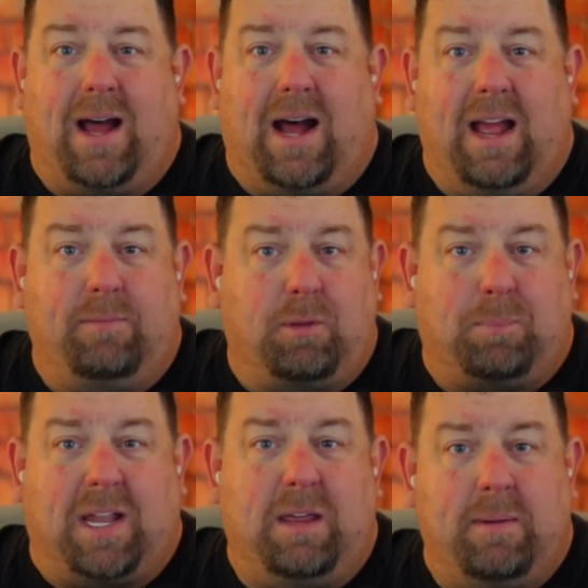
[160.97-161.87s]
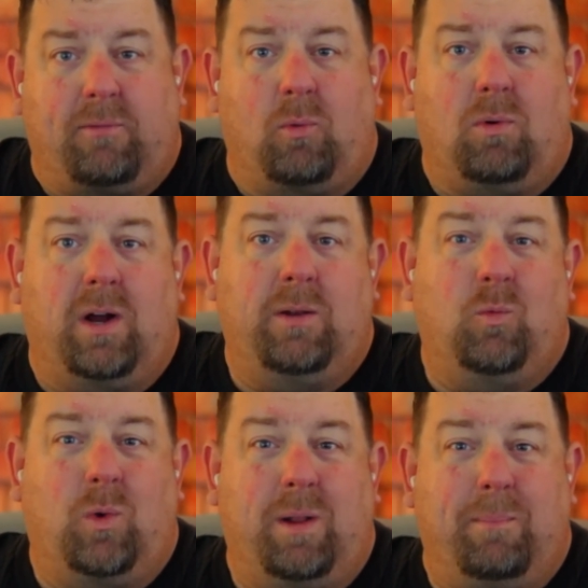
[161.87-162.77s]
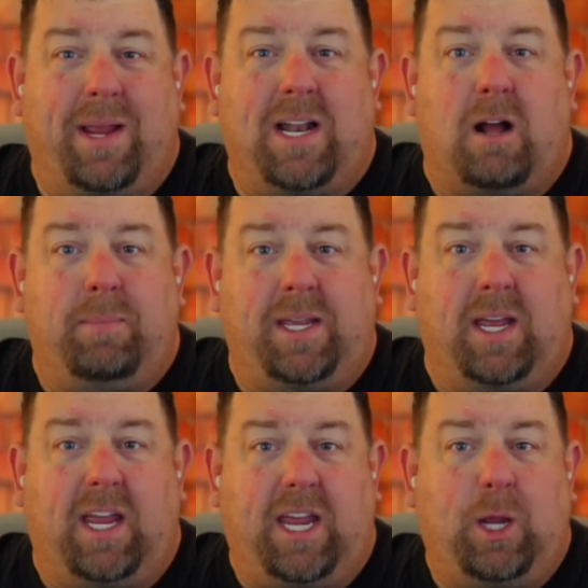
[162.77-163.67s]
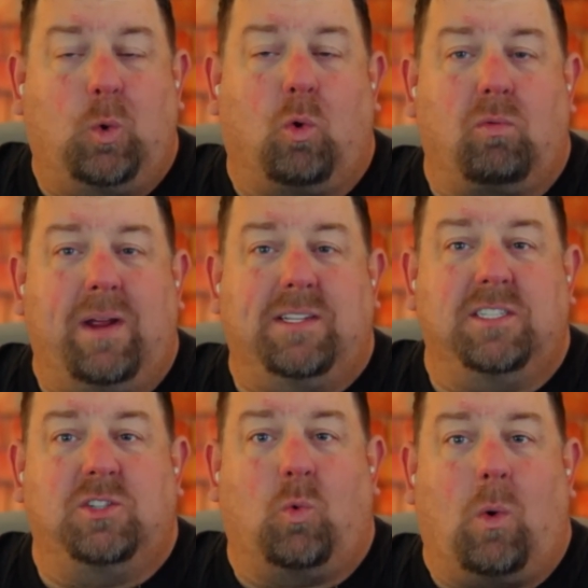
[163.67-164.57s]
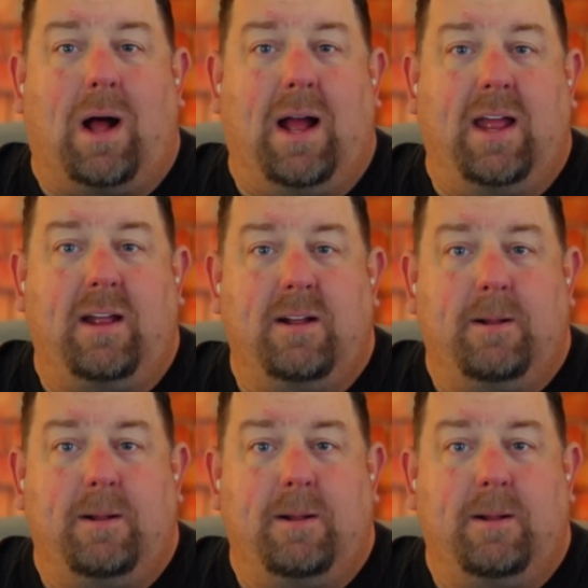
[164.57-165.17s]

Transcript: I have to blame everyone when it may not be equal reasons why